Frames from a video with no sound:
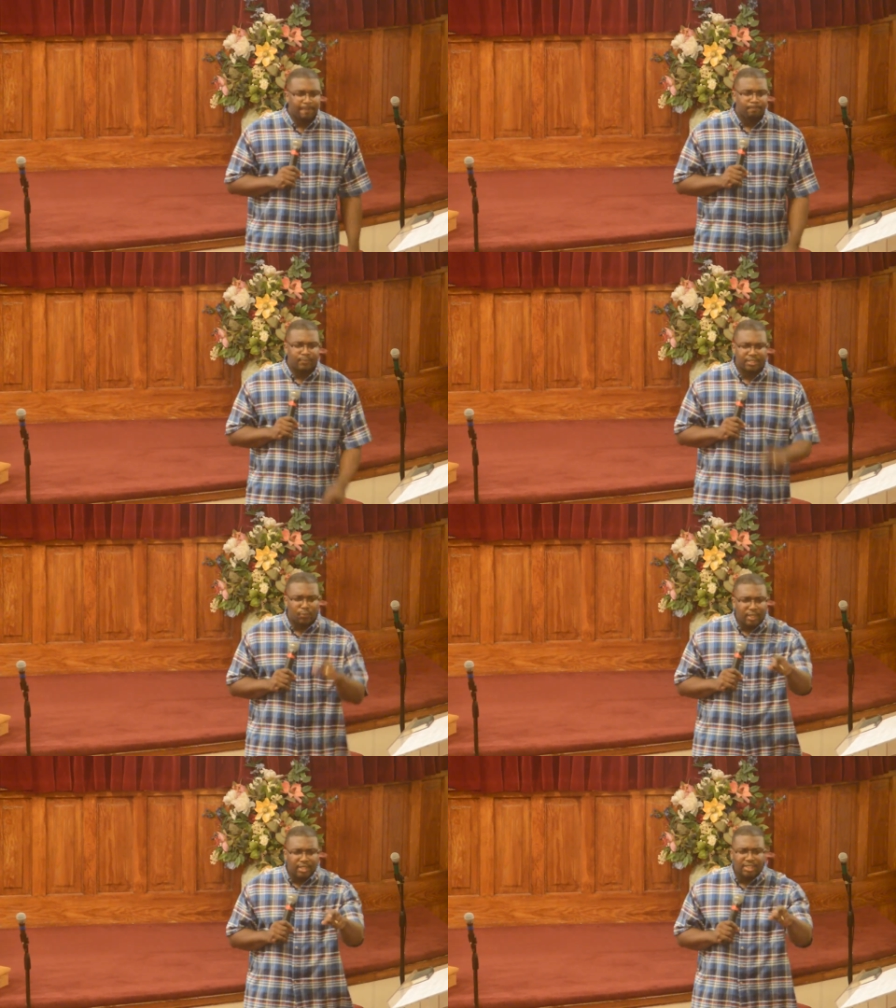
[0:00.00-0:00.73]
There's
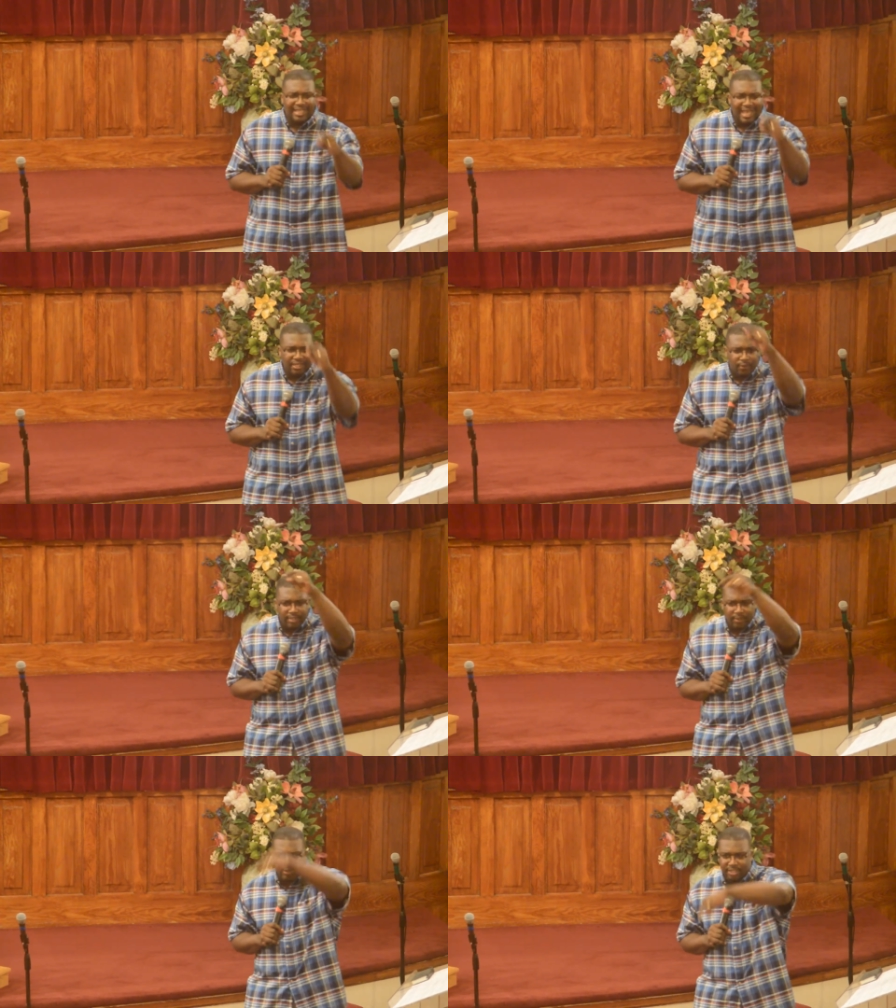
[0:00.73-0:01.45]
one other category
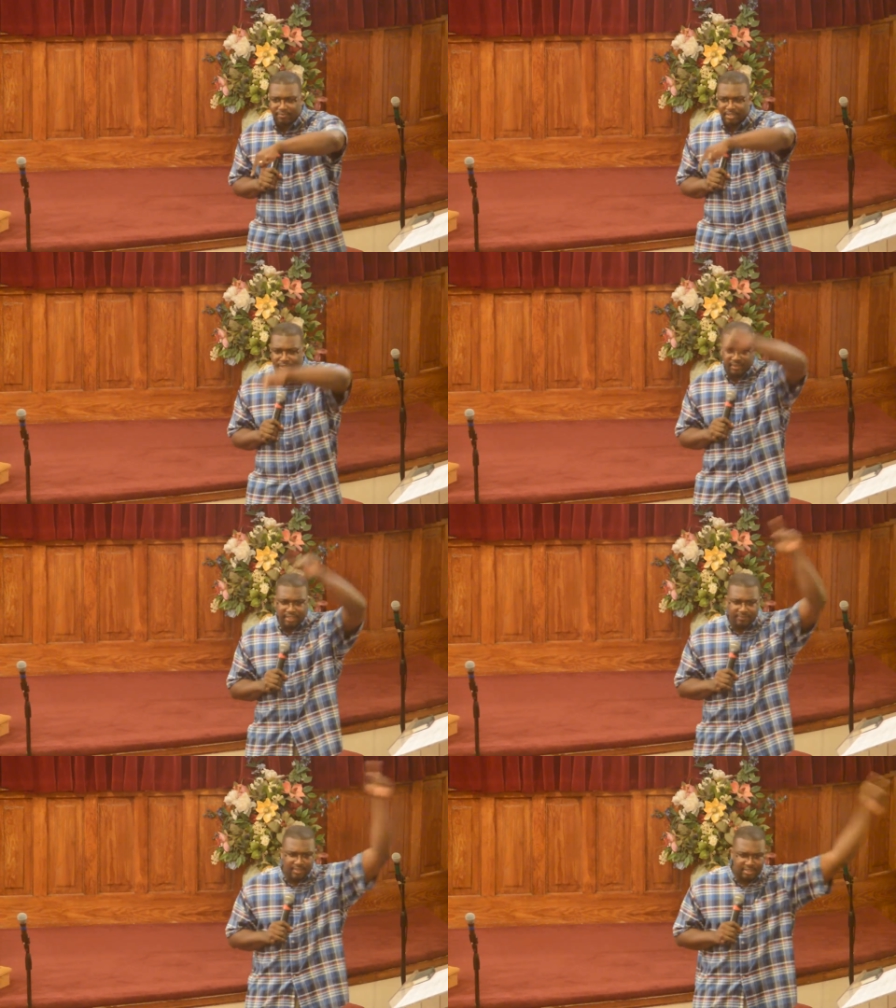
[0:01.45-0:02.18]
that we didn't mention. We
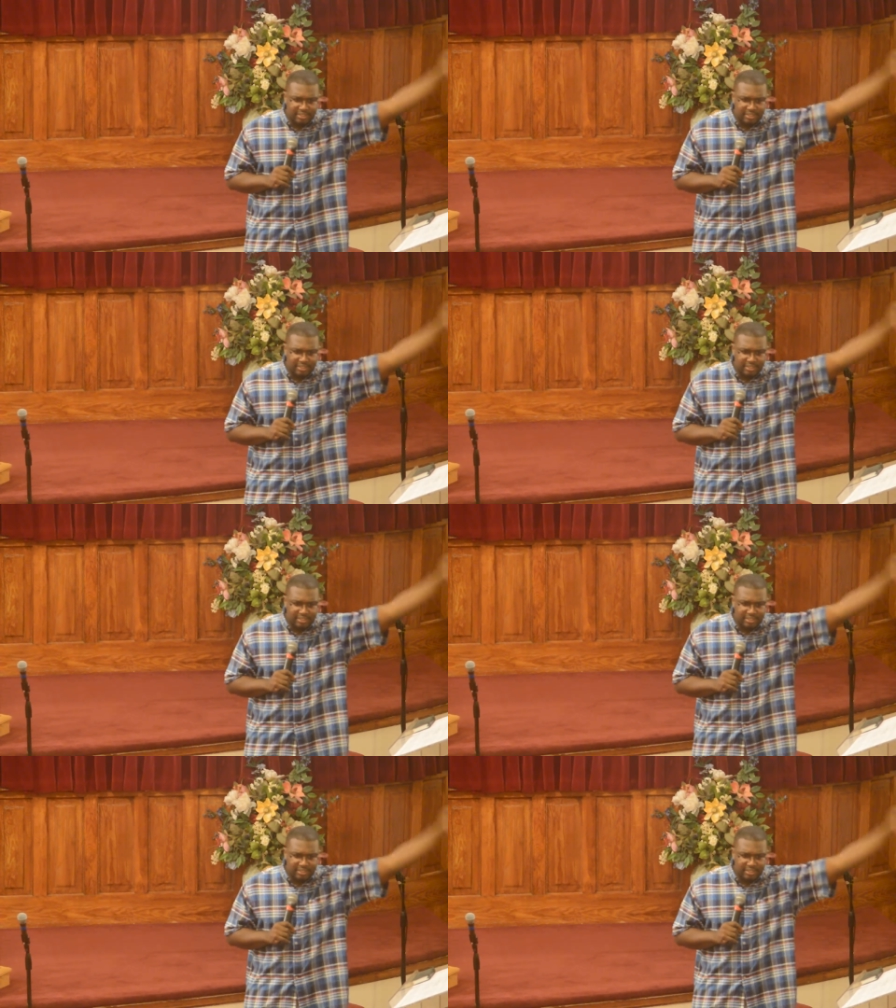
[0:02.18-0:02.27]
didn't mention